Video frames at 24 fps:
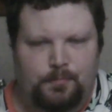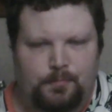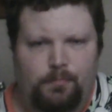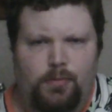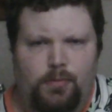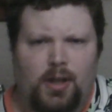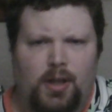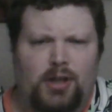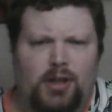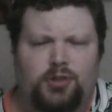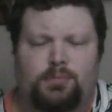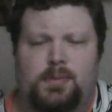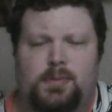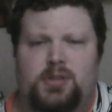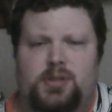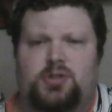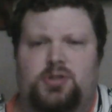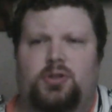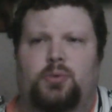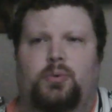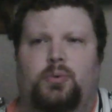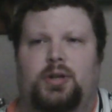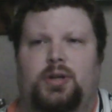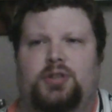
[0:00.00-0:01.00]

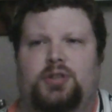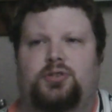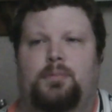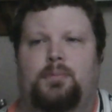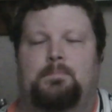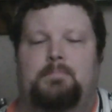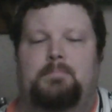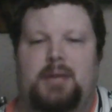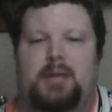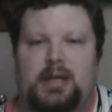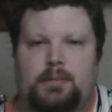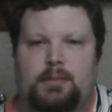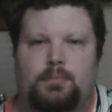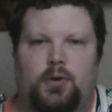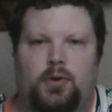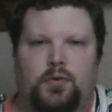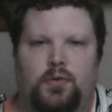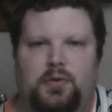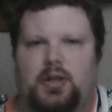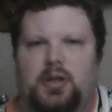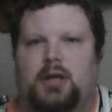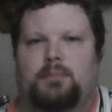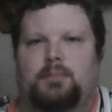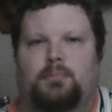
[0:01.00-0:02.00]
Especially when it's a big
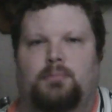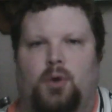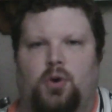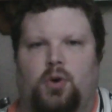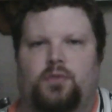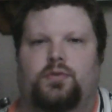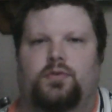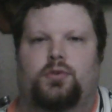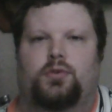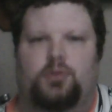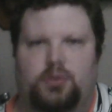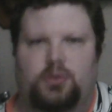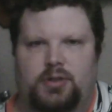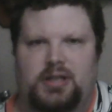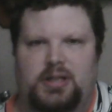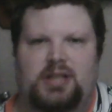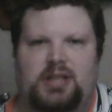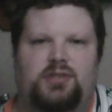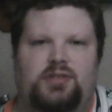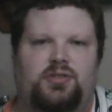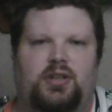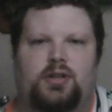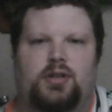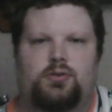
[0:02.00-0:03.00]
movie like Marvel or
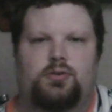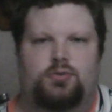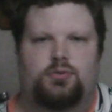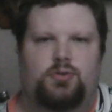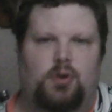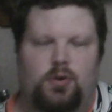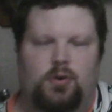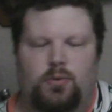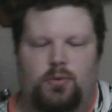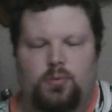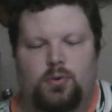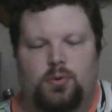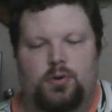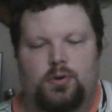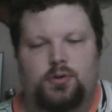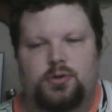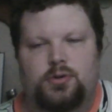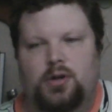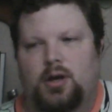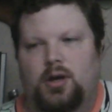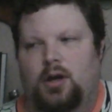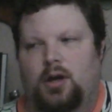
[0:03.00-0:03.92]
DC or Star Wars.